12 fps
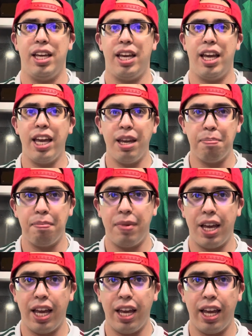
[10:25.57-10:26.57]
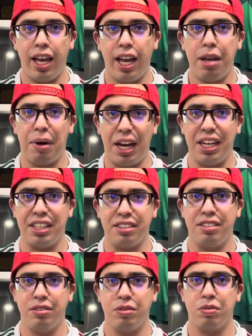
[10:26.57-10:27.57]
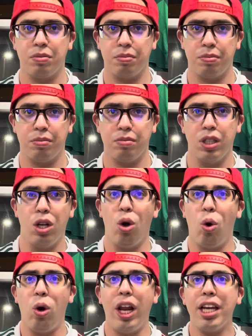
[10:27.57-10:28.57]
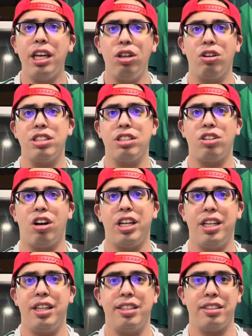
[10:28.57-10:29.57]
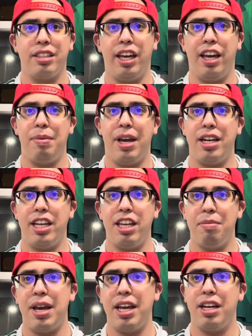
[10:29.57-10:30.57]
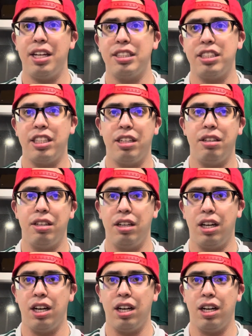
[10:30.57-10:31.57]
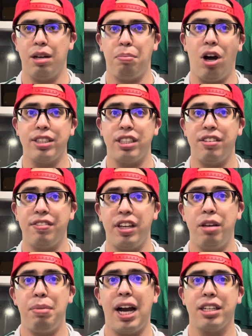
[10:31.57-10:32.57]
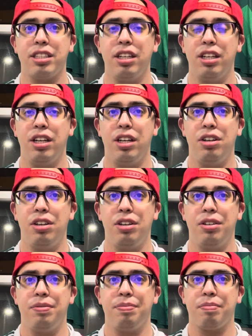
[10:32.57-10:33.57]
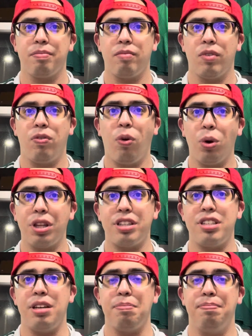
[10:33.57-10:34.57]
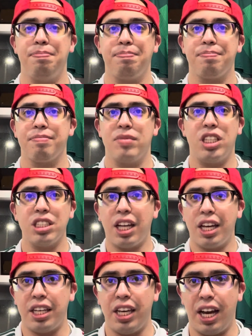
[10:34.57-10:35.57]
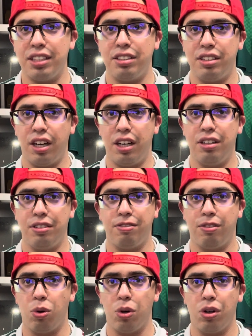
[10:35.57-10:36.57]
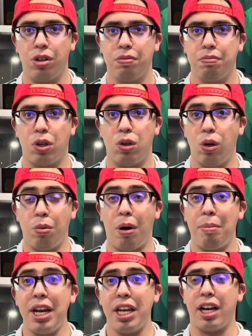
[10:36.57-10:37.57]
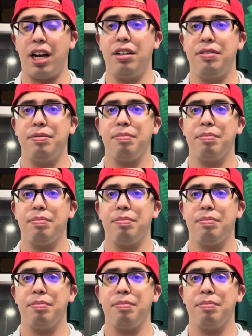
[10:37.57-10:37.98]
A minus. Julian Quiñones started in this game and he made an instant positive impact for the team, just like he has done for Club America.